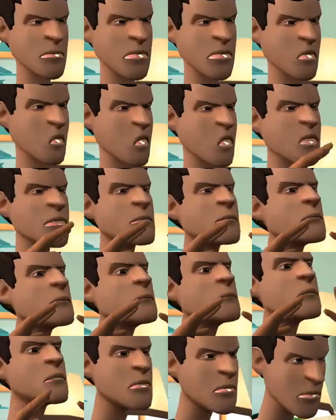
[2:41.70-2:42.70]
Gail,
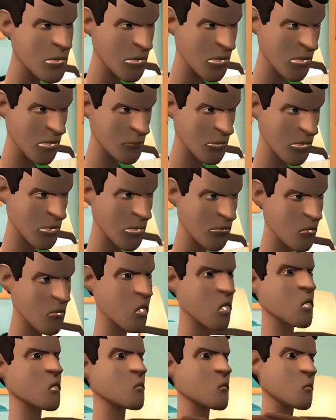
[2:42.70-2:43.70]
I can't
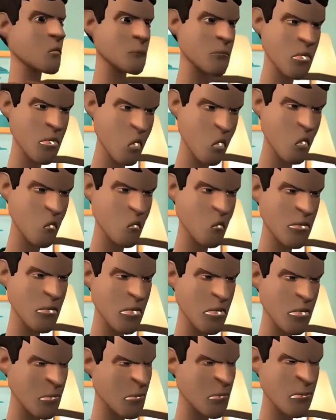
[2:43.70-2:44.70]
believe you skipped your
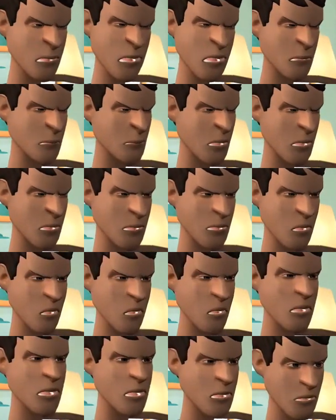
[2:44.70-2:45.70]
FitnessGram
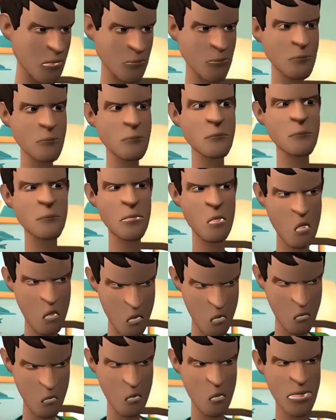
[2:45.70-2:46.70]
Pacer Test.
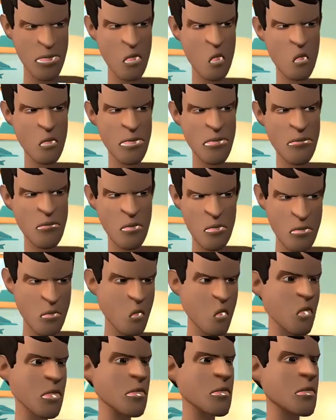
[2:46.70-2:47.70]
You're grounded
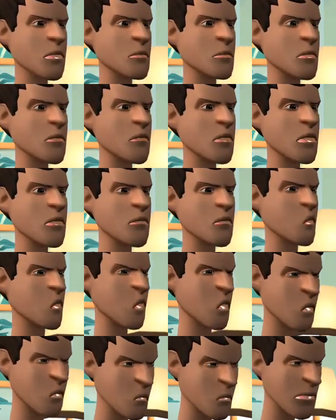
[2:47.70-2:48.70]
for
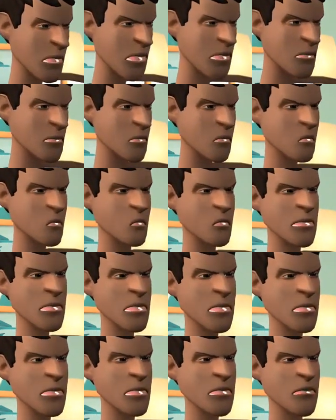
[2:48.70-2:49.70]

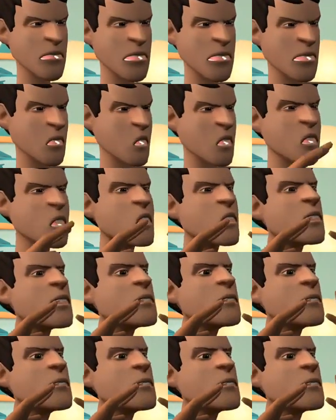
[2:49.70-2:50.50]
2874037